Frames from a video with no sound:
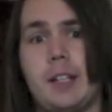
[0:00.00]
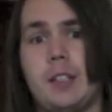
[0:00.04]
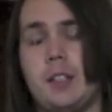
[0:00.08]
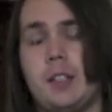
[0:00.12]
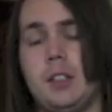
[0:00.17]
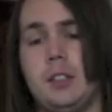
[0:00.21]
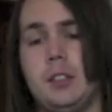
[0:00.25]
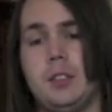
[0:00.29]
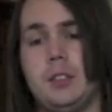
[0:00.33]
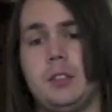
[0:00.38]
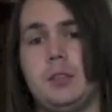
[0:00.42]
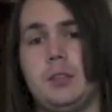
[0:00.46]

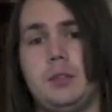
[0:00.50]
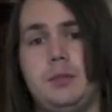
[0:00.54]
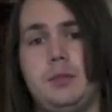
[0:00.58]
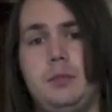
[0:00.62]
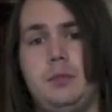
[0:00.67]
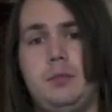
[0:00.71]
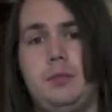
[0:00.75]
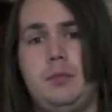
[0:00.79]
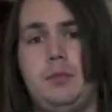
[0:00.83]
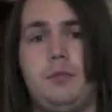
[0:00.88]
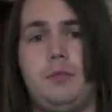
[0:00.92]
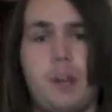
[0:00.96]
because
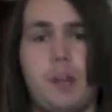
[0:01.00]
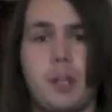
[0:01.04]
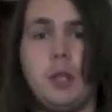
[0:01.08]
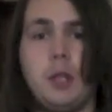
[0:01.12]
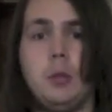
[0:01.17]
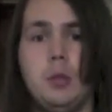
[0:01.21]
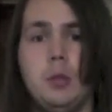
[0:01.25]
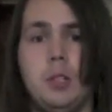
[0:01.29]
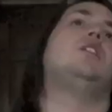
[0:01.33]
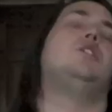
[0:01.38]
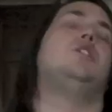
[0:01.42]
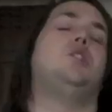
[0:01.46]
fuck you.
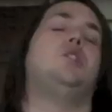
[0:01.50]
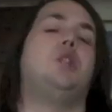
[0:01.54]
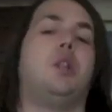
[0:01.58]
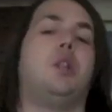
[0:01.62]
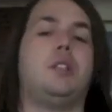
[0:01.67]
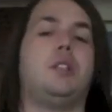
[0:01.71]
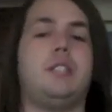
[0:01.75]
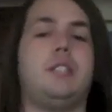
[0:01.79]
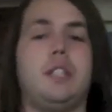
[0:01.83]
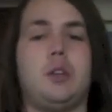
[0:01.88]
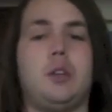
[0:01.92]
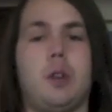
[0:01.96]
Junk
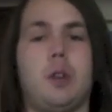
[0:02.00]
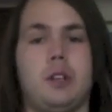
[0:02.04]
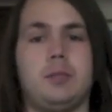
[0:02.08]
Synchron.